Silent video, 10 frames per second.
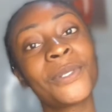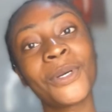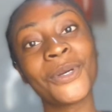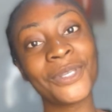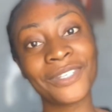
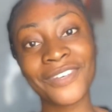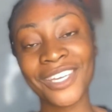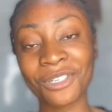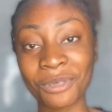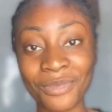on your
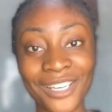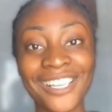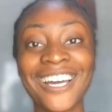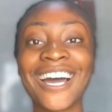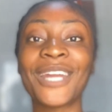notification bell
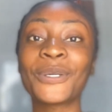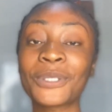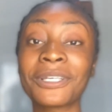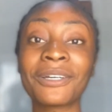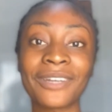and also
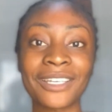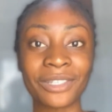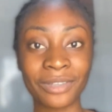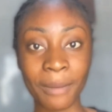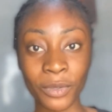click on that subscribe